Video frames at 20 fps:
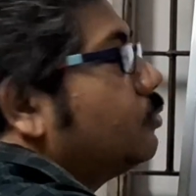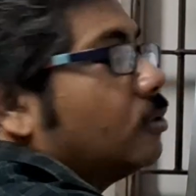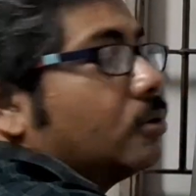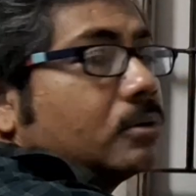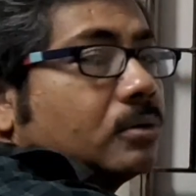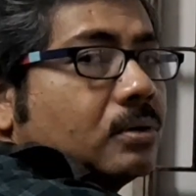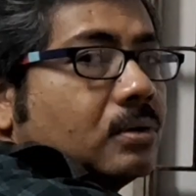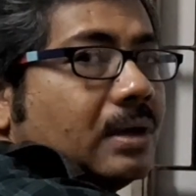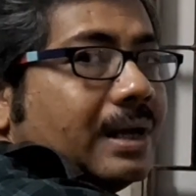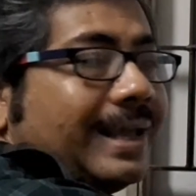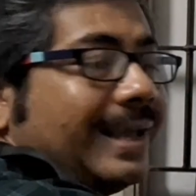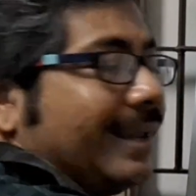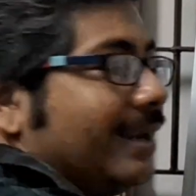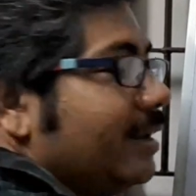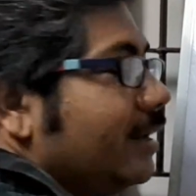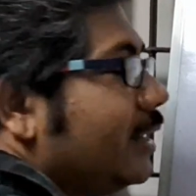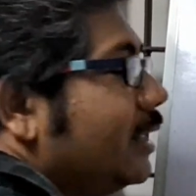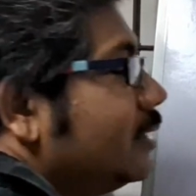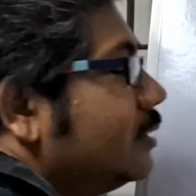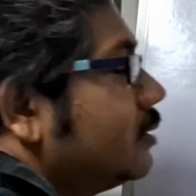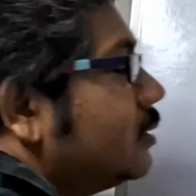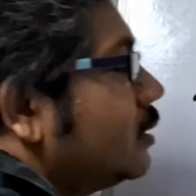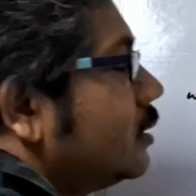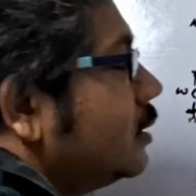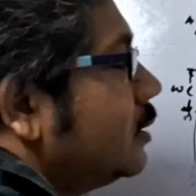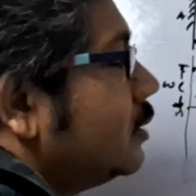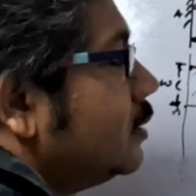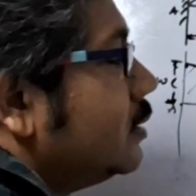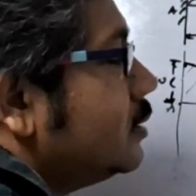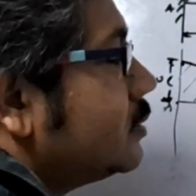for L length
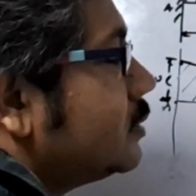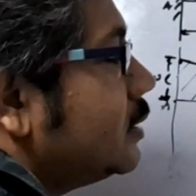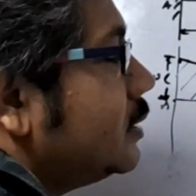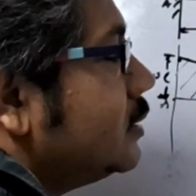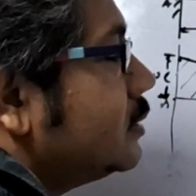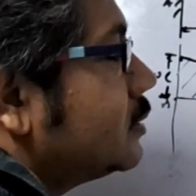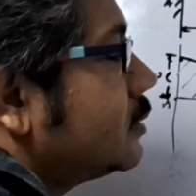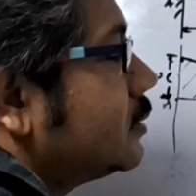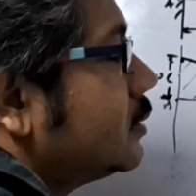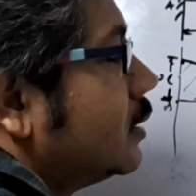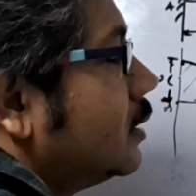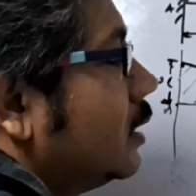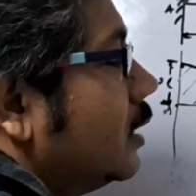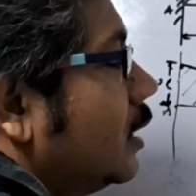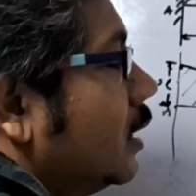this is